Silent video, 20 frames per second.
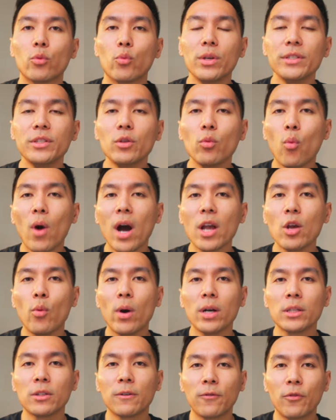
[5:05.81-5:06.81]
reason why you
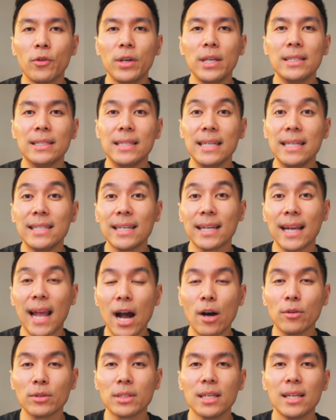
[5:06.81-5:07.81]
want to freeze these
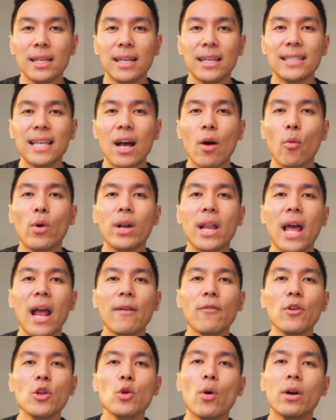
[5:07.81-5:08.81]
accounts is that
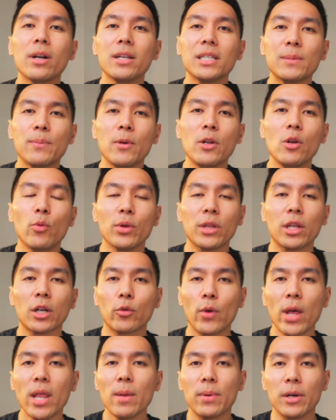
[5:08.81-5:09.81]
whenever you are disputing with the
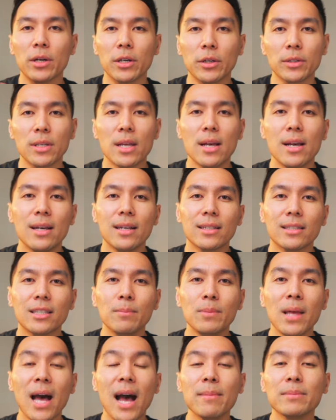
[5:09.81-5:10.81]
credit bureaus,
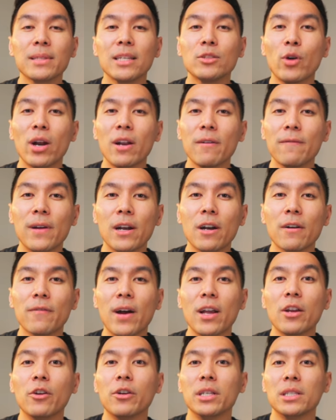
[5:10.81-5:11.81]
sometimes they try to
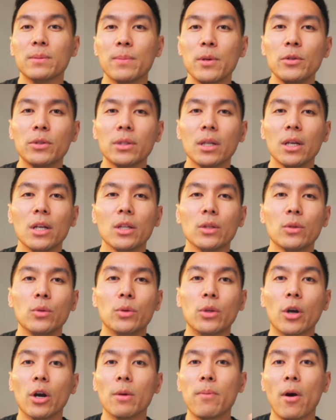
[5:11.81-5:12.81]
verify your disputes to
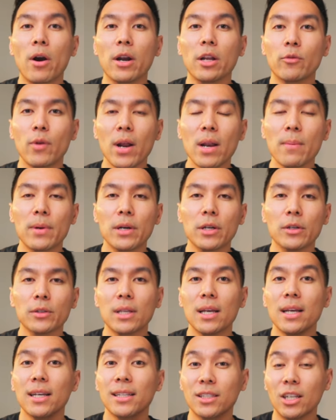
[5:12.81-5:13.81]
third-party credit bureaus
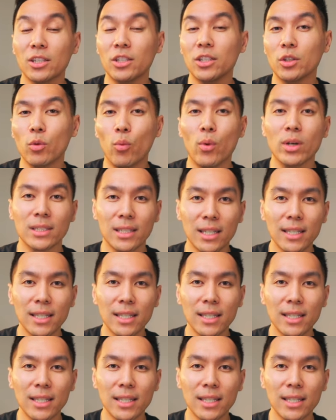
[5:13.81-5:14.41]
such as the ones